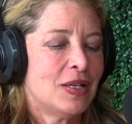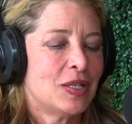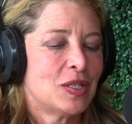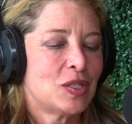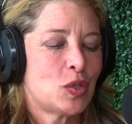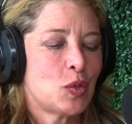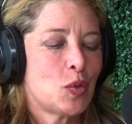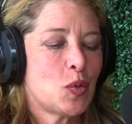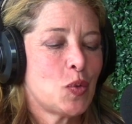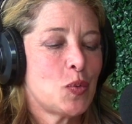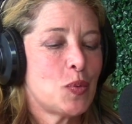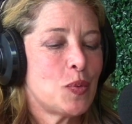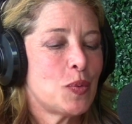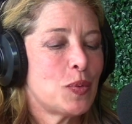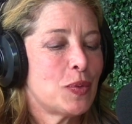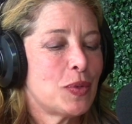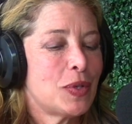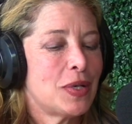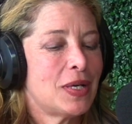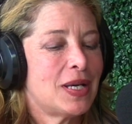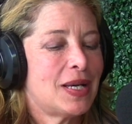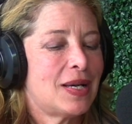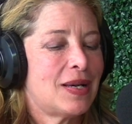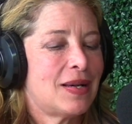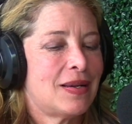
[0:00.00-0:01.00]
So
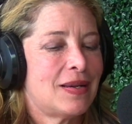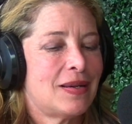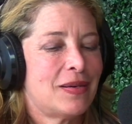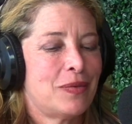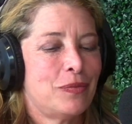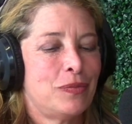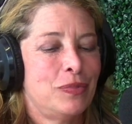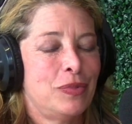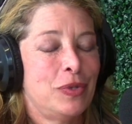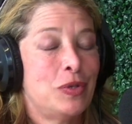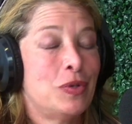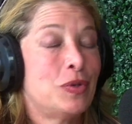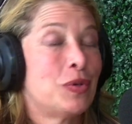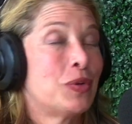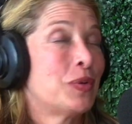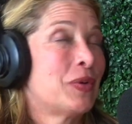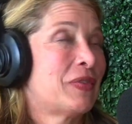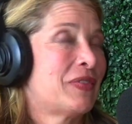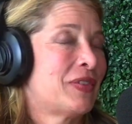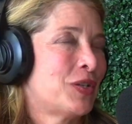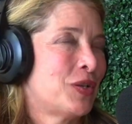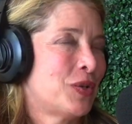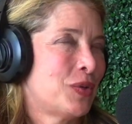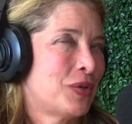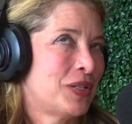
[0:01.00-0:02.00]
we don't have
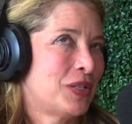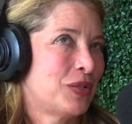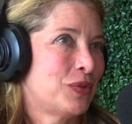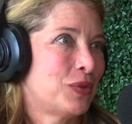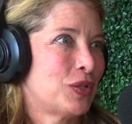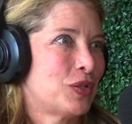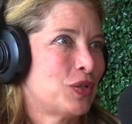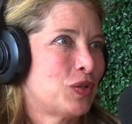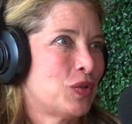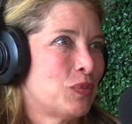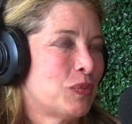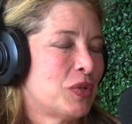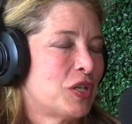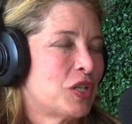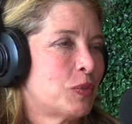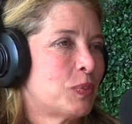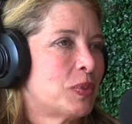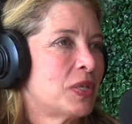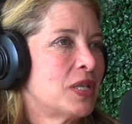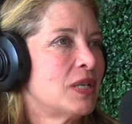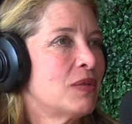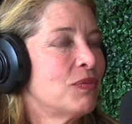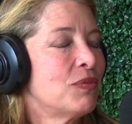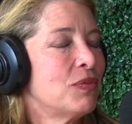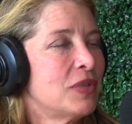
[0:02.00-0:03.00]
to go into it too much,
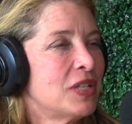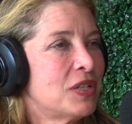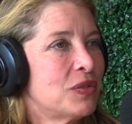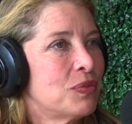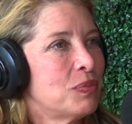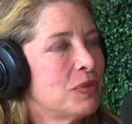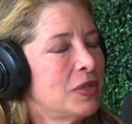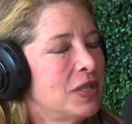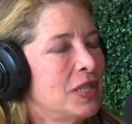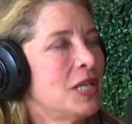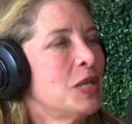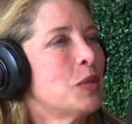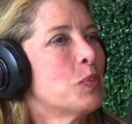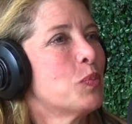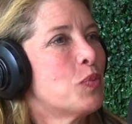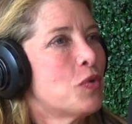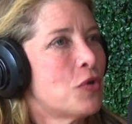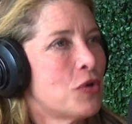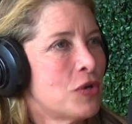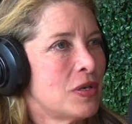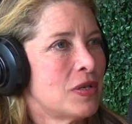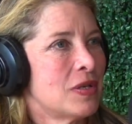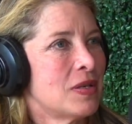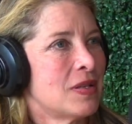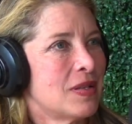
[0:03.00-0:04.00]
but it's really
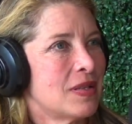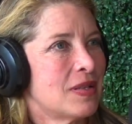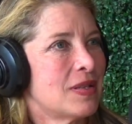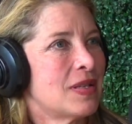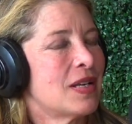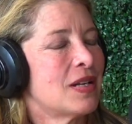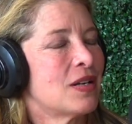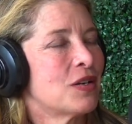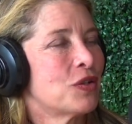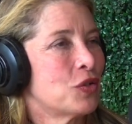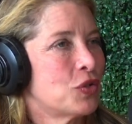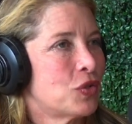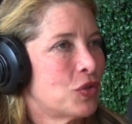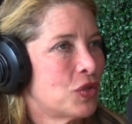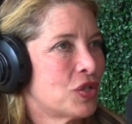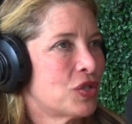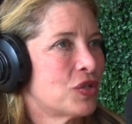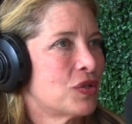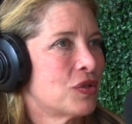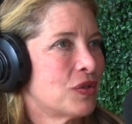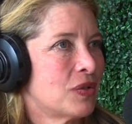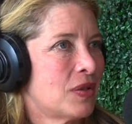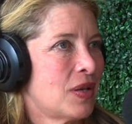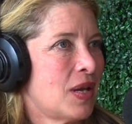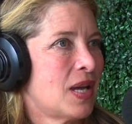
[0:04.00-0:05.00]
important that our
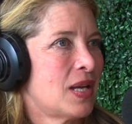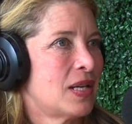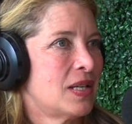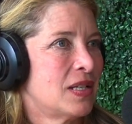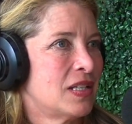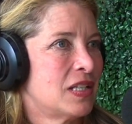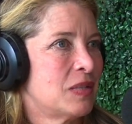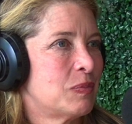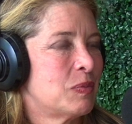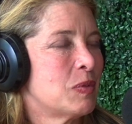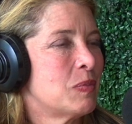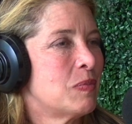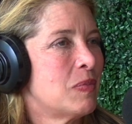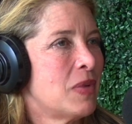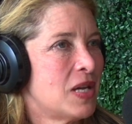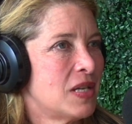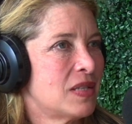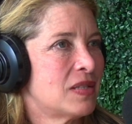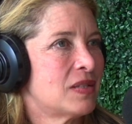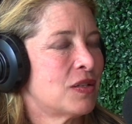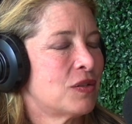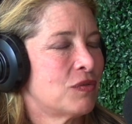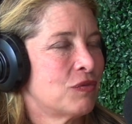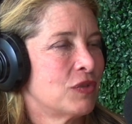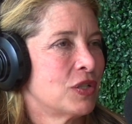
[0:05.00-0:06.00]
nutritional guidance be
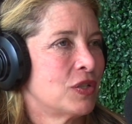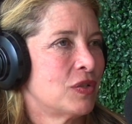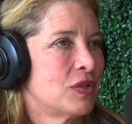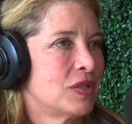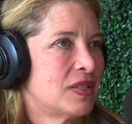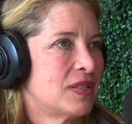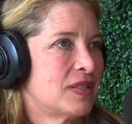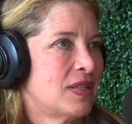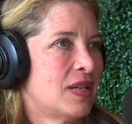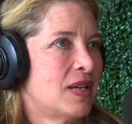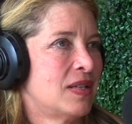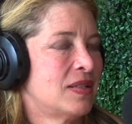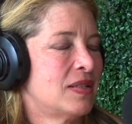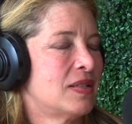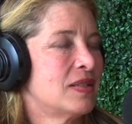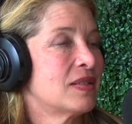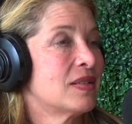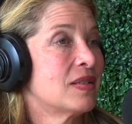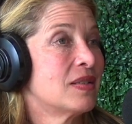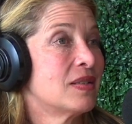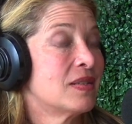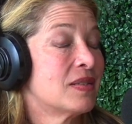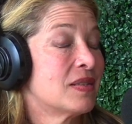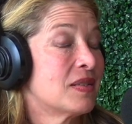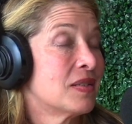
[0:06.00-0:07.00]
based on rigorous science. It's
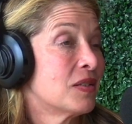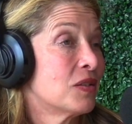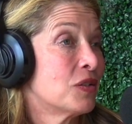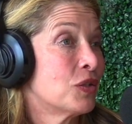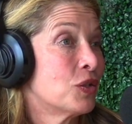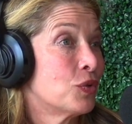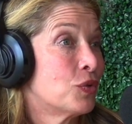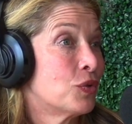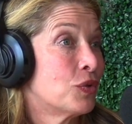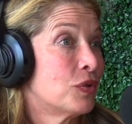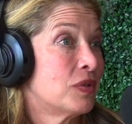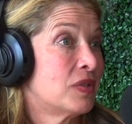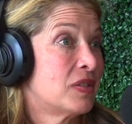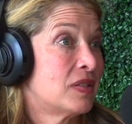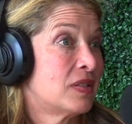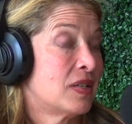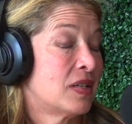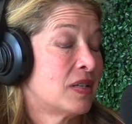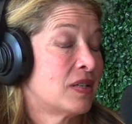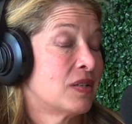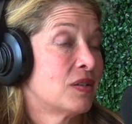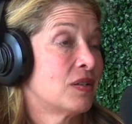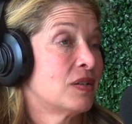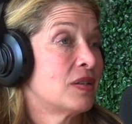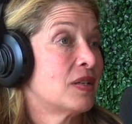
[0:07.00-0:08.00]
considered the gold
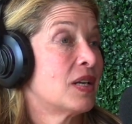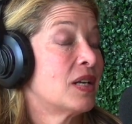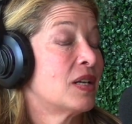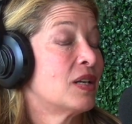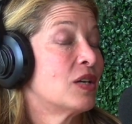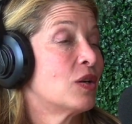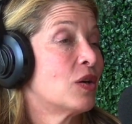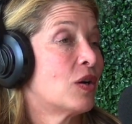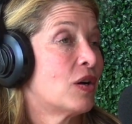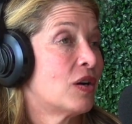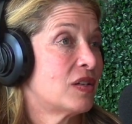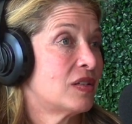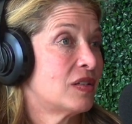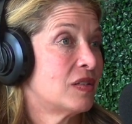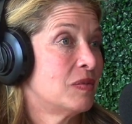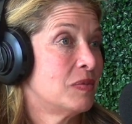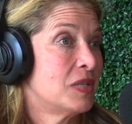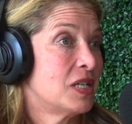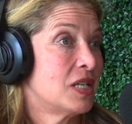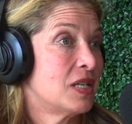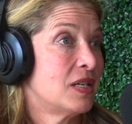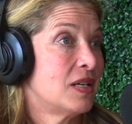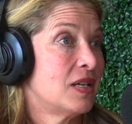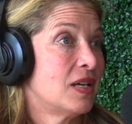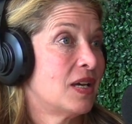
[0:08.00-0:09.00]
standard, and it ought to
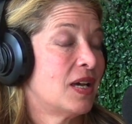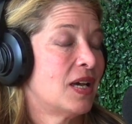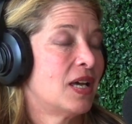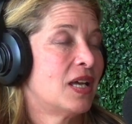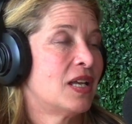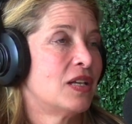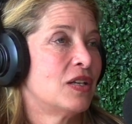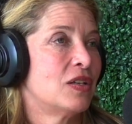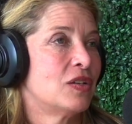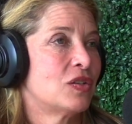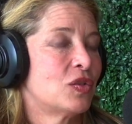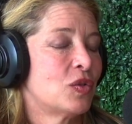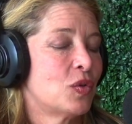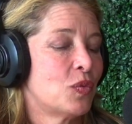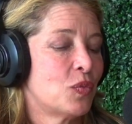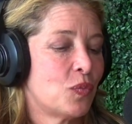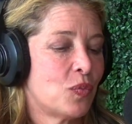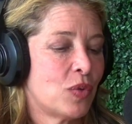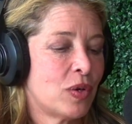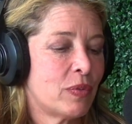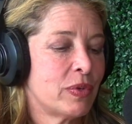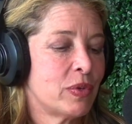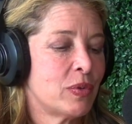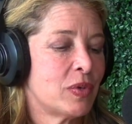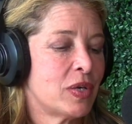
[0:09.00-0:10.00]
be. And so
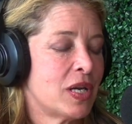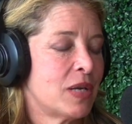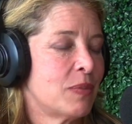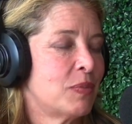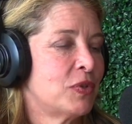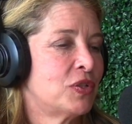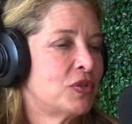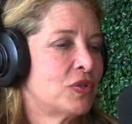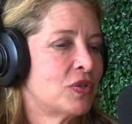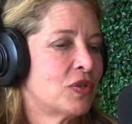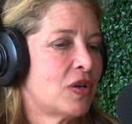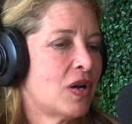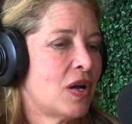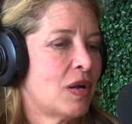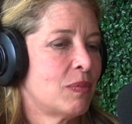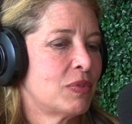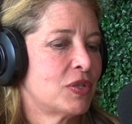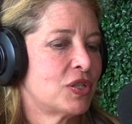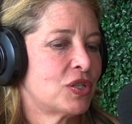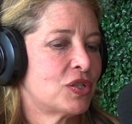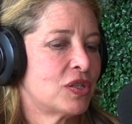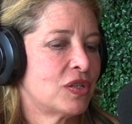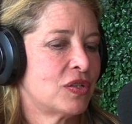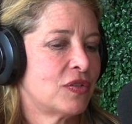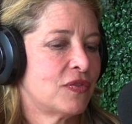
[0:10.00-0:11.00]
what we were able to
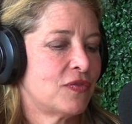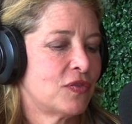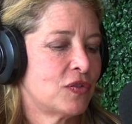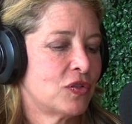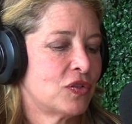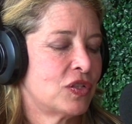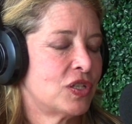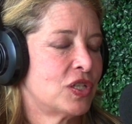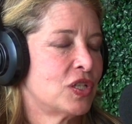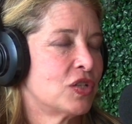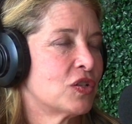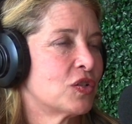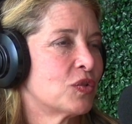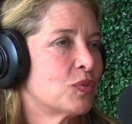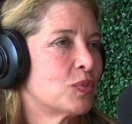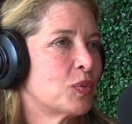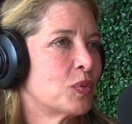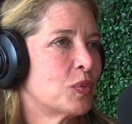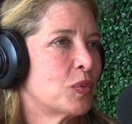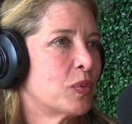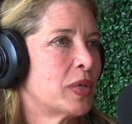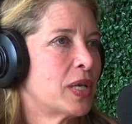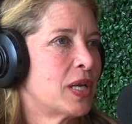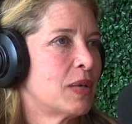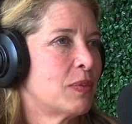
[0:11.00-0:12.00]
accomplish in the first years, we
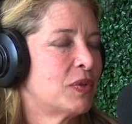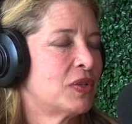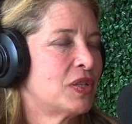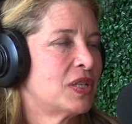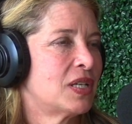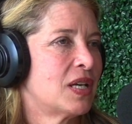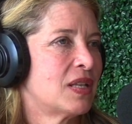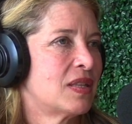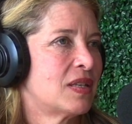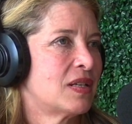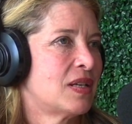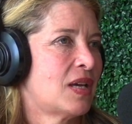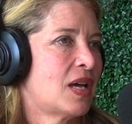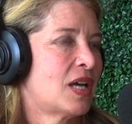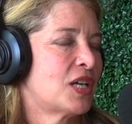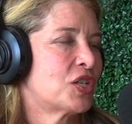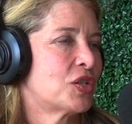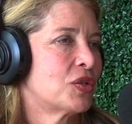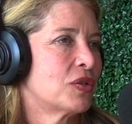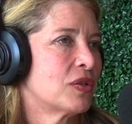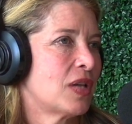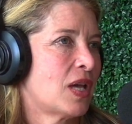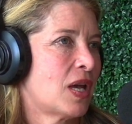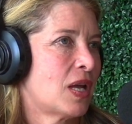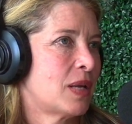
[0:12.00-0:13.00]
were able to get the
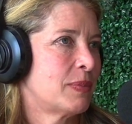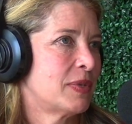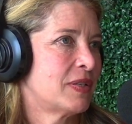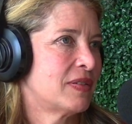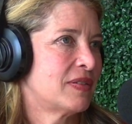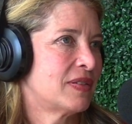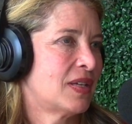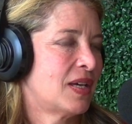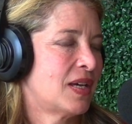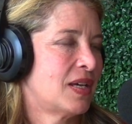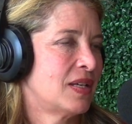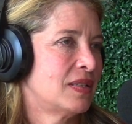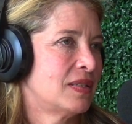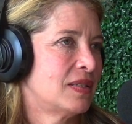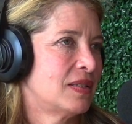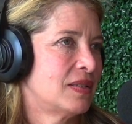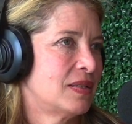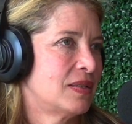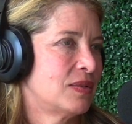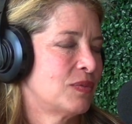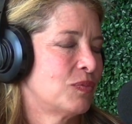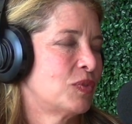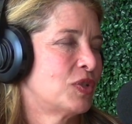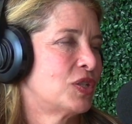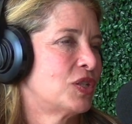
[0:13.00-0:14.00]
National Academy of
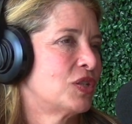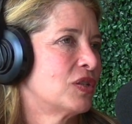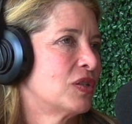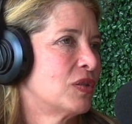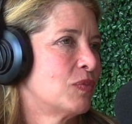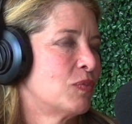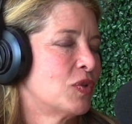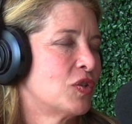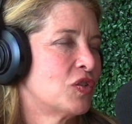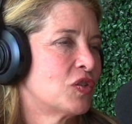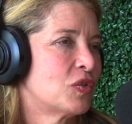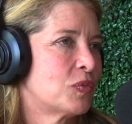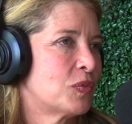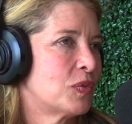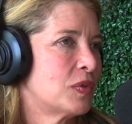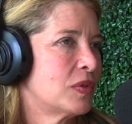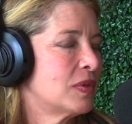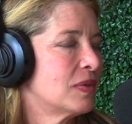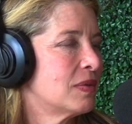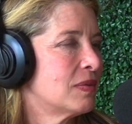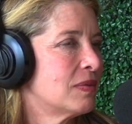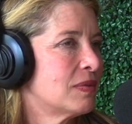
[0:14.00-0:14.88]
Sciences, which is the most